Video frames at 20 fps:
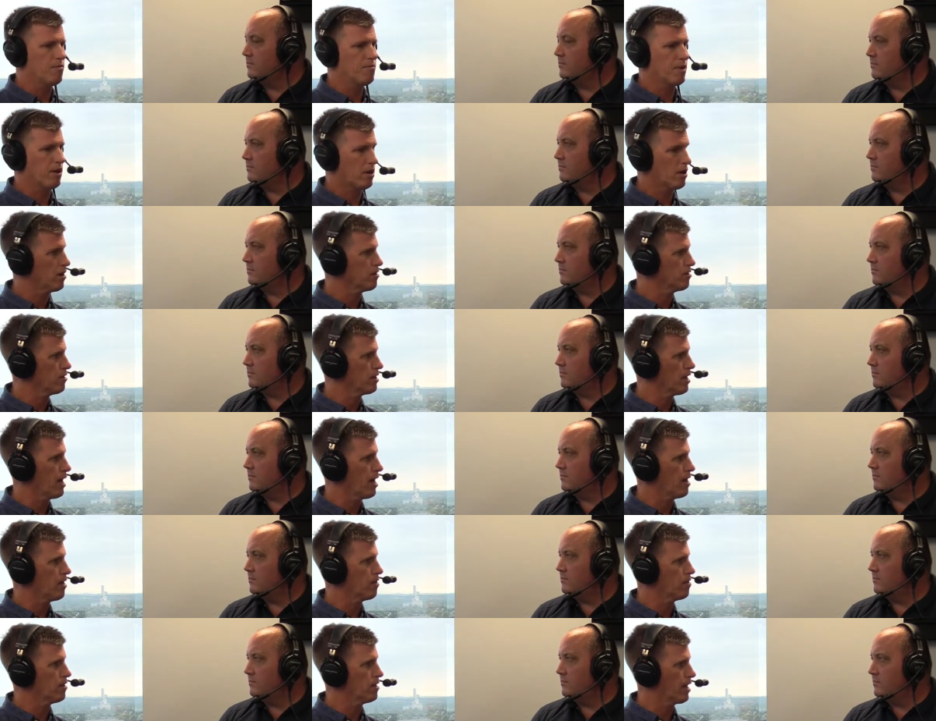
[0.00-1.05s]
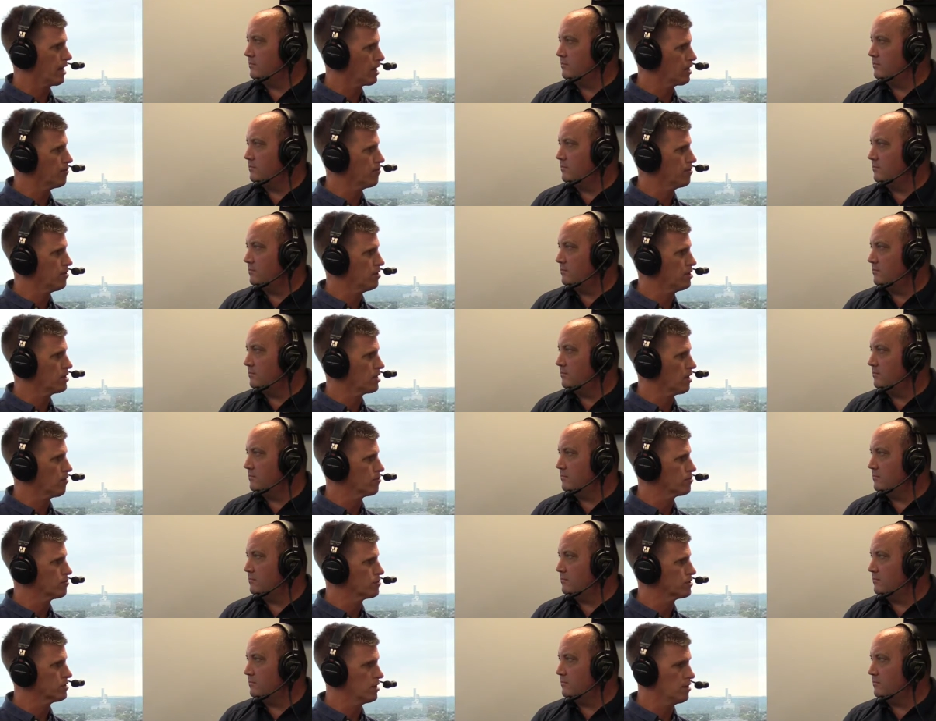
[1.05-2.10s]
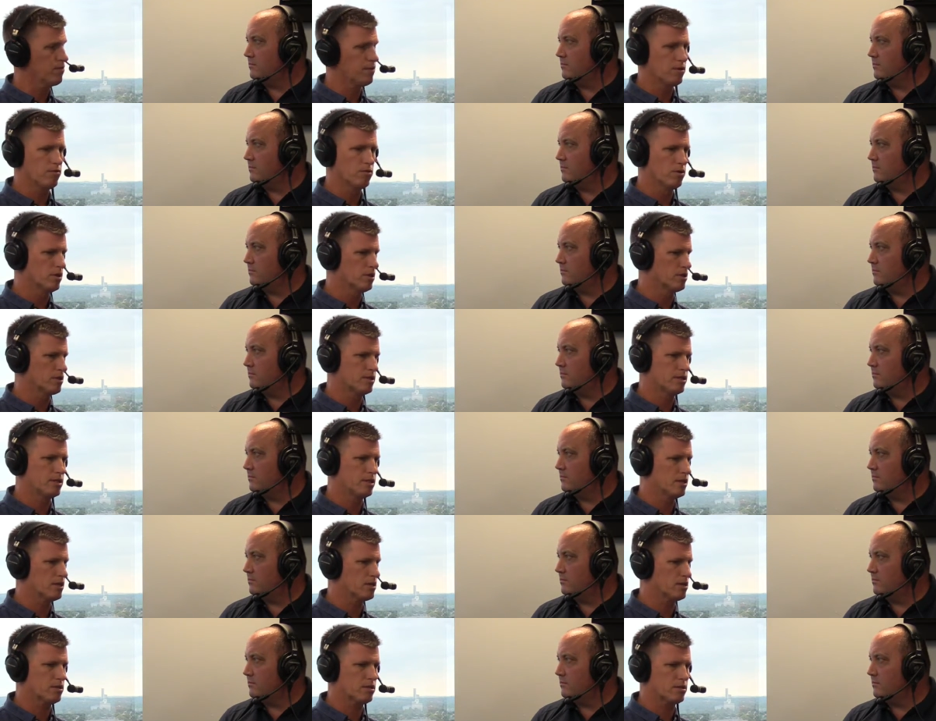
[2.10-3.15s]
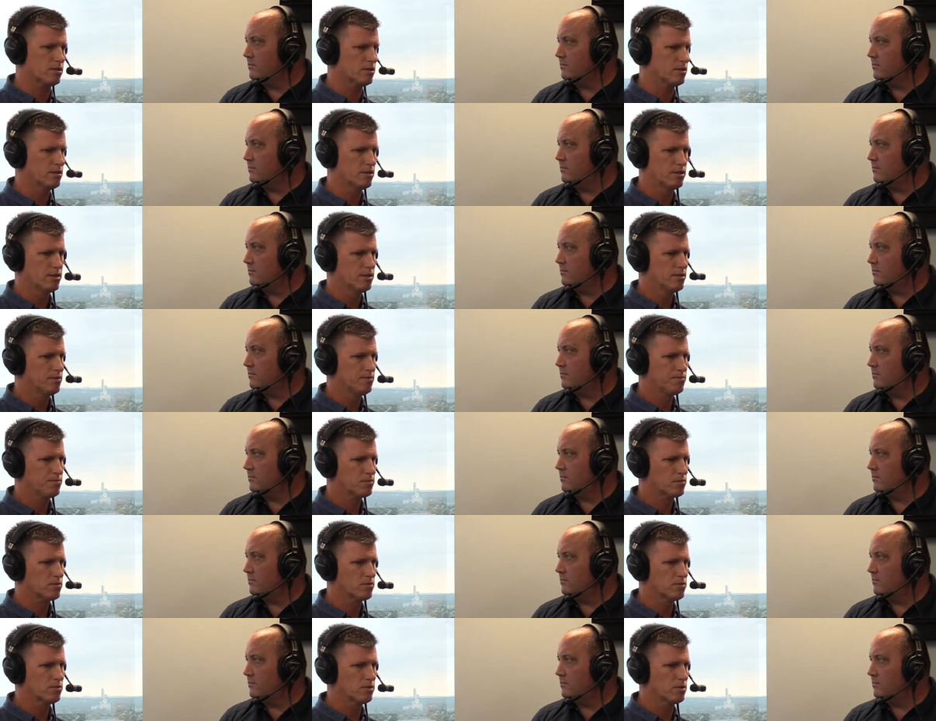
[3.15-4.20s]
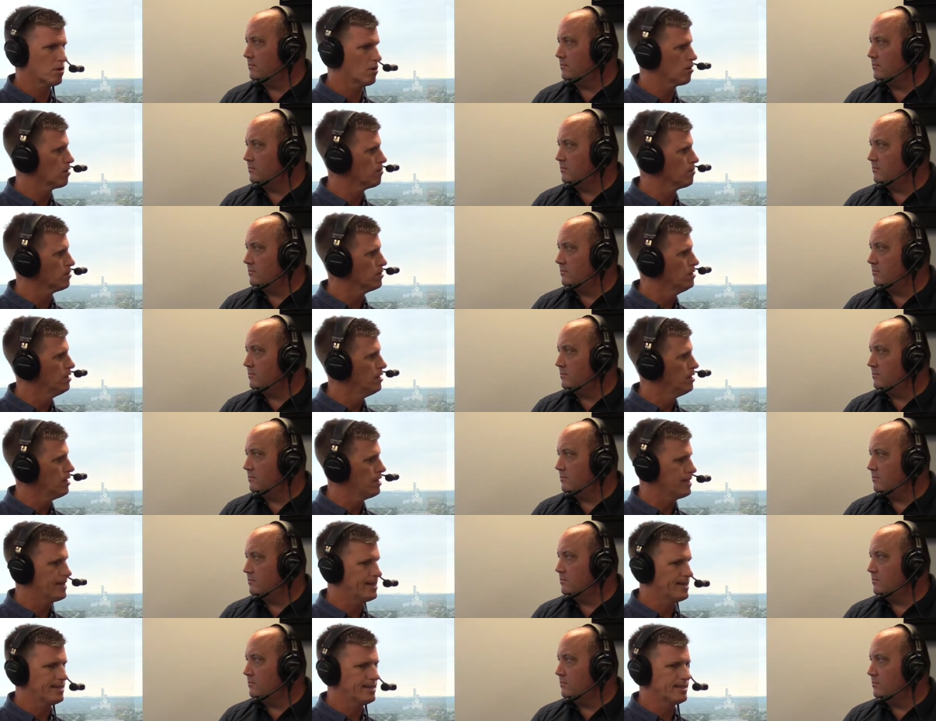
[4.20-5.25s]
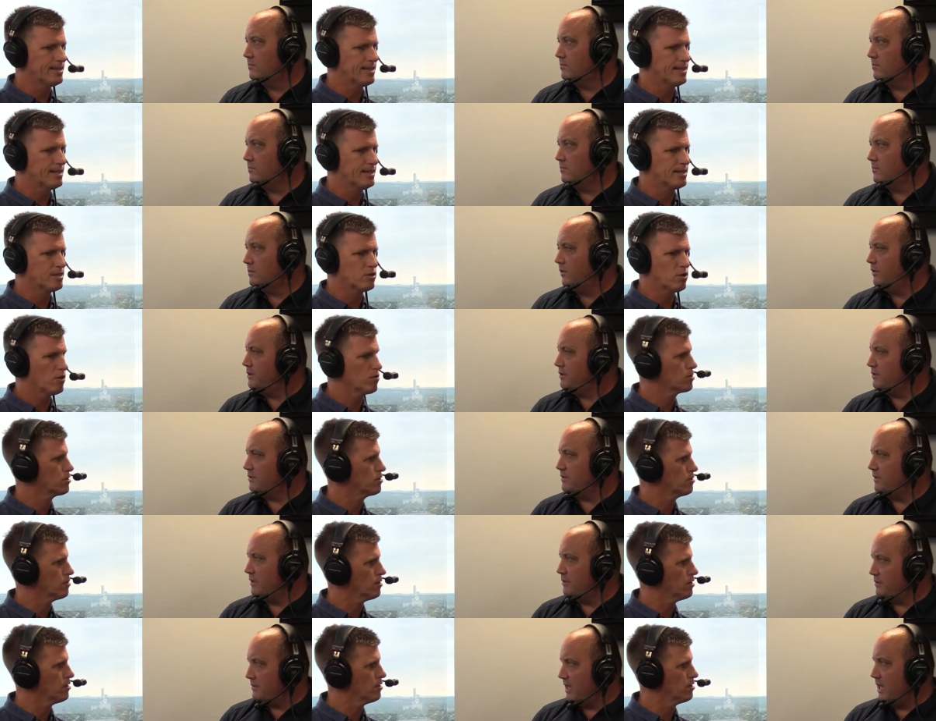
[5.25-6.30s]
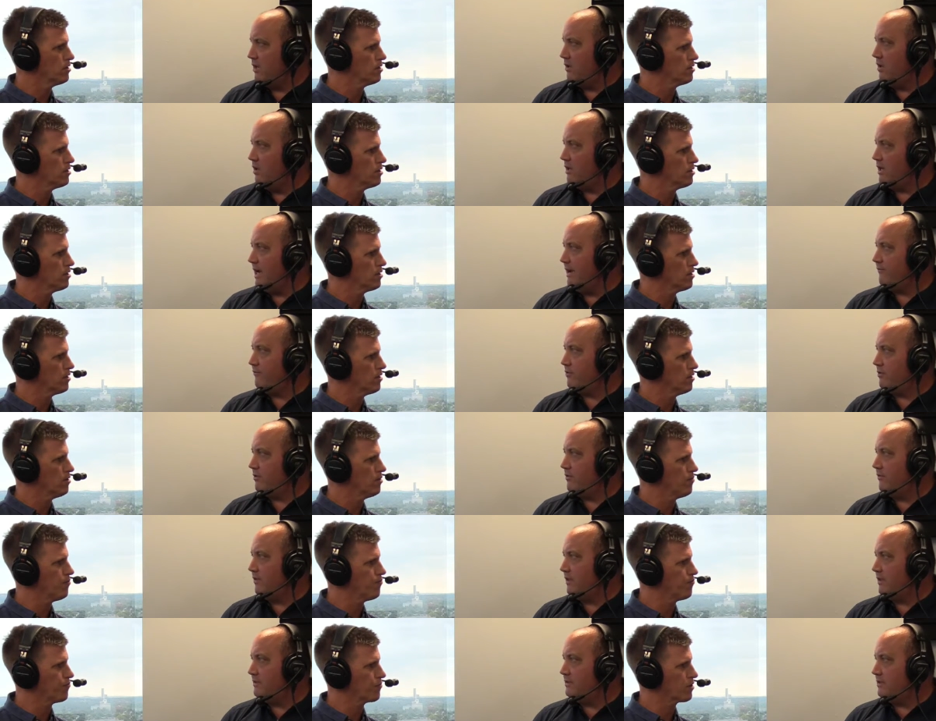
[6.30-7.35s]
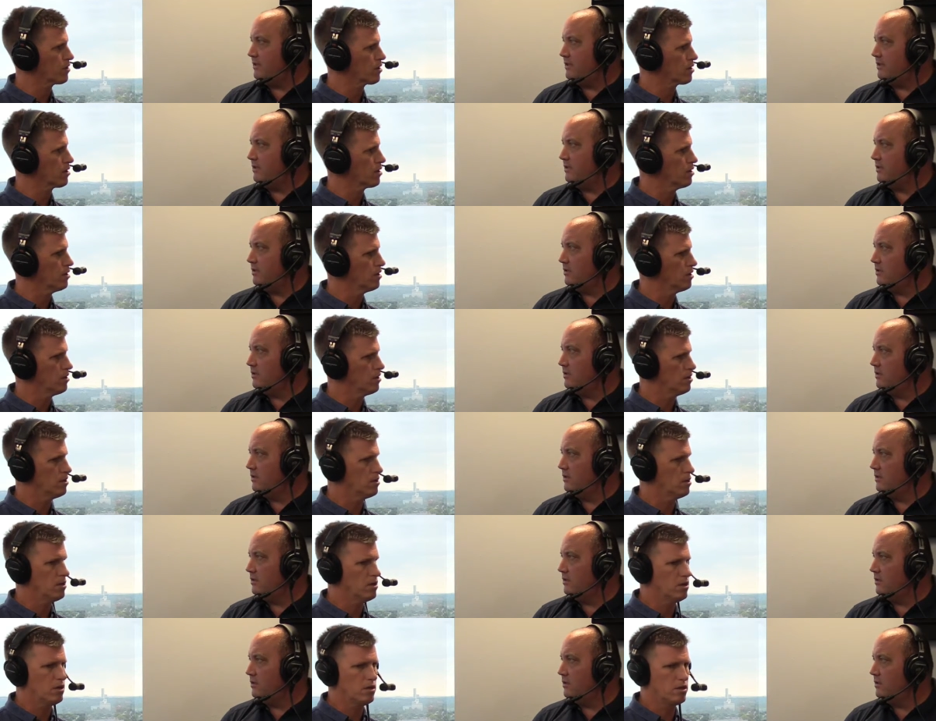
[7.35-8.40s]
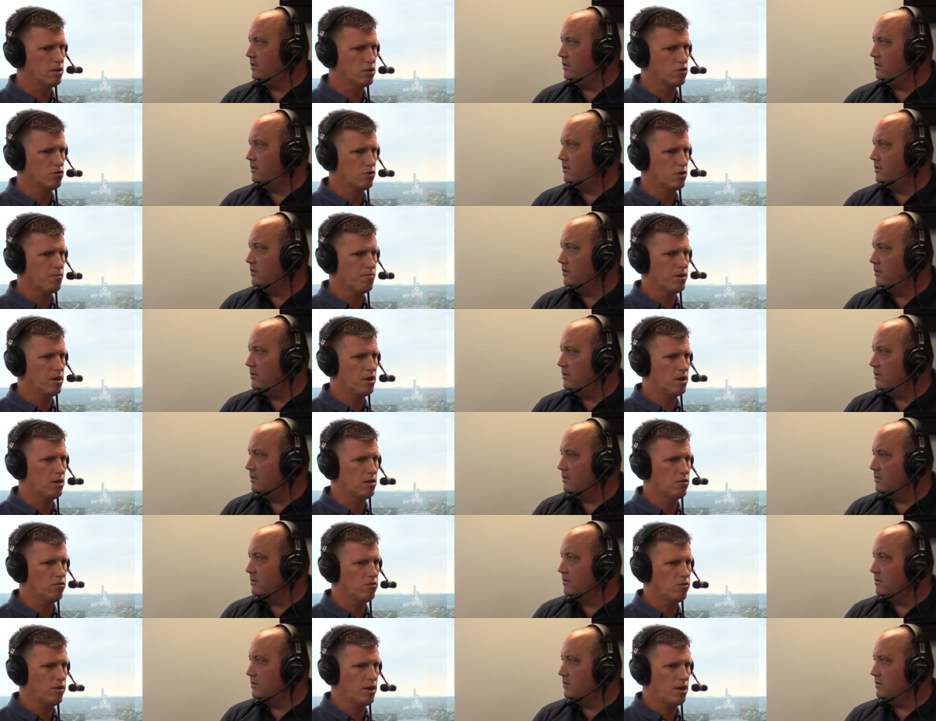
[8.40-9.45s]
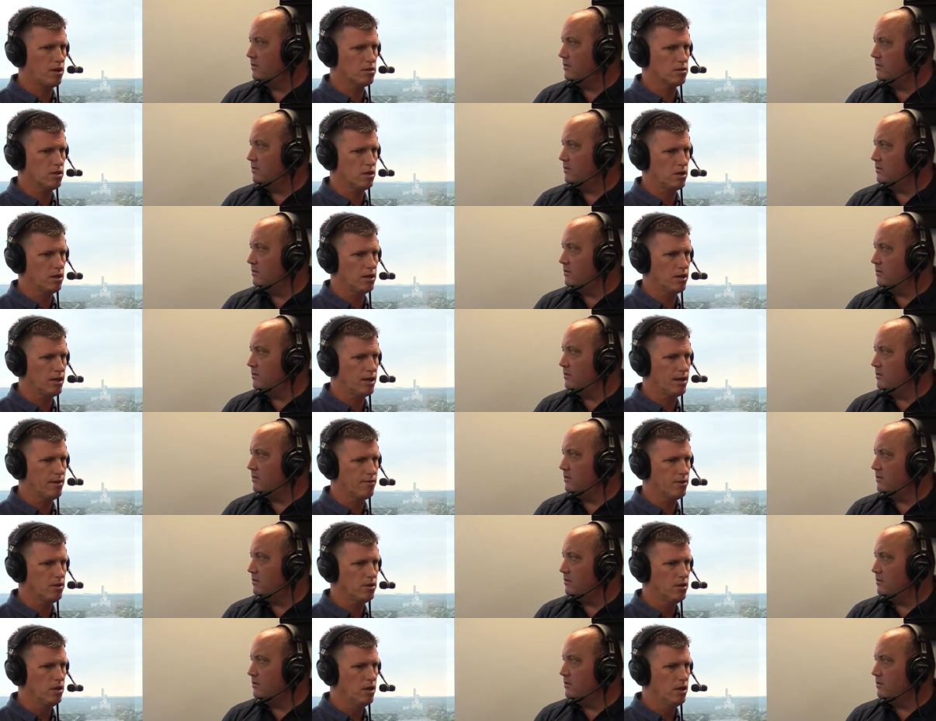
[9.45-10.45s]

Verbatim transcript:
Speaker 1: because of that, the negative attention I was receiving was just was horrible. And uh, so this, was, is,
Speaker 2: this is how long after the incident?
Speaker 1: Uh, this would have been 2011